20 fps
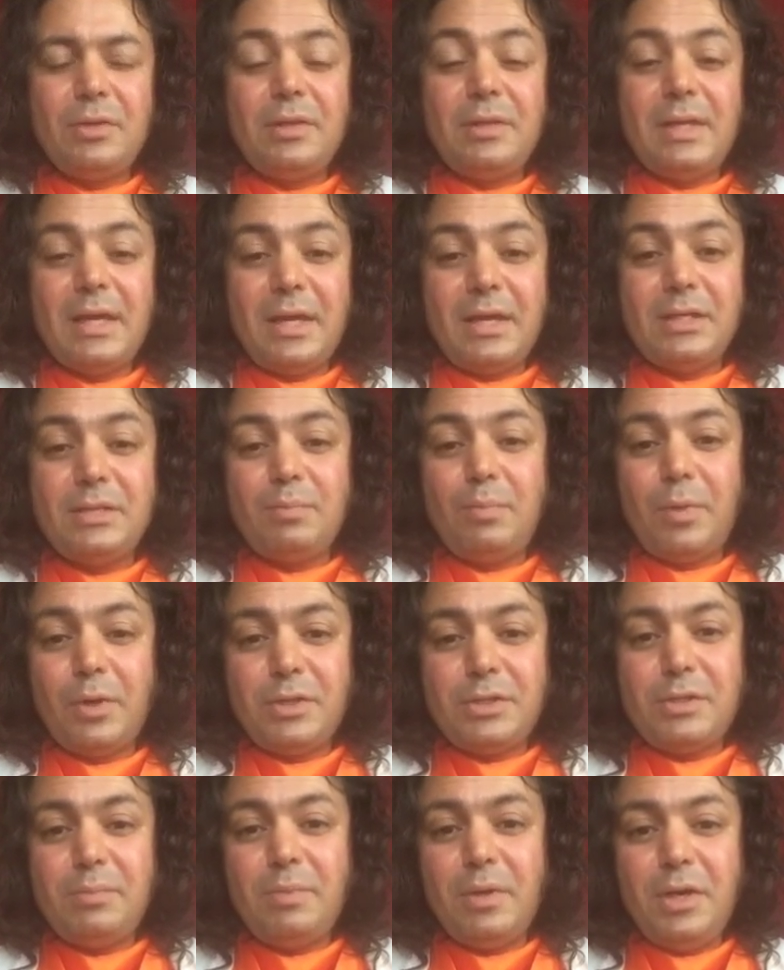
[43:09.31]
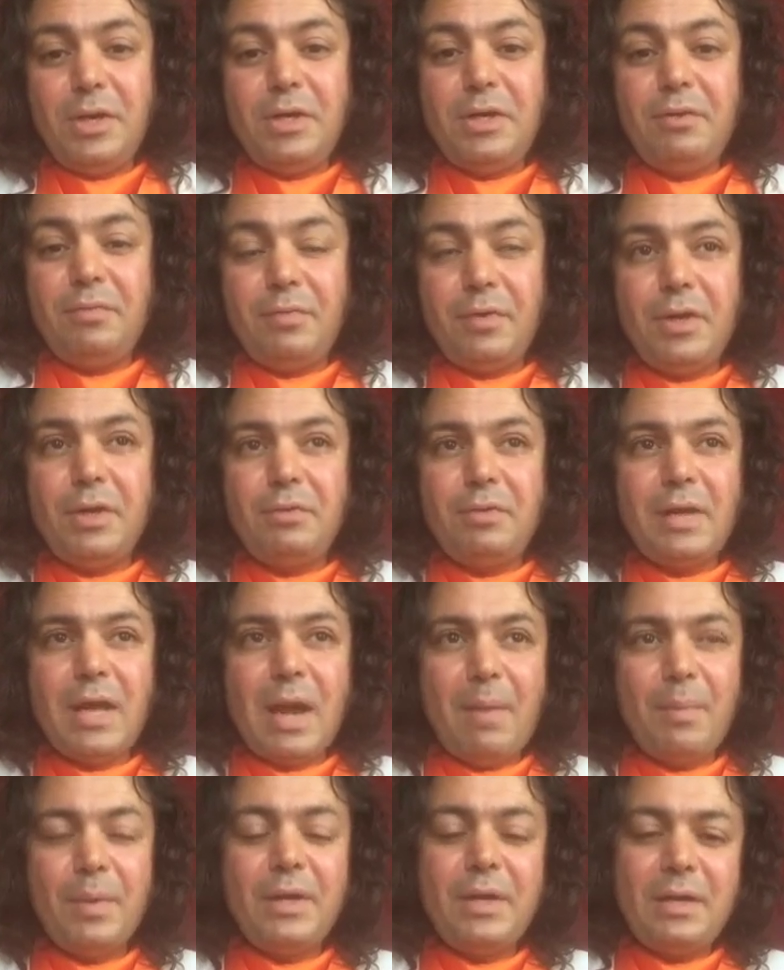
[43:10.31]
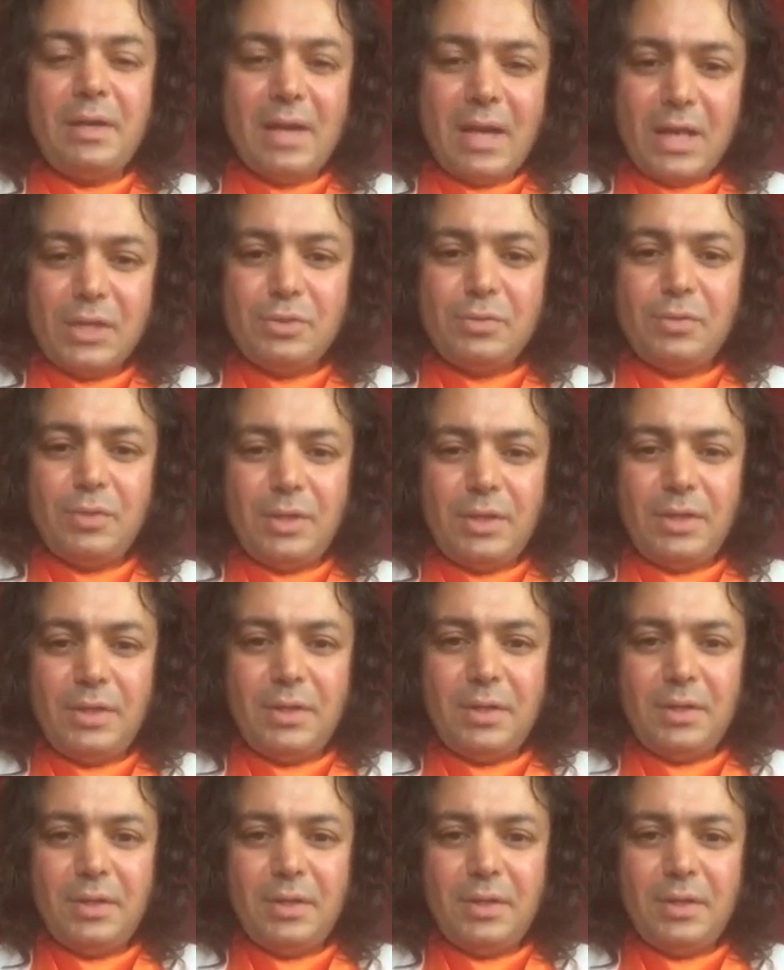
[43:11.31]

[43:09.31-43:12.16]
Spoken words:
There is possibility for you to happen it naturally.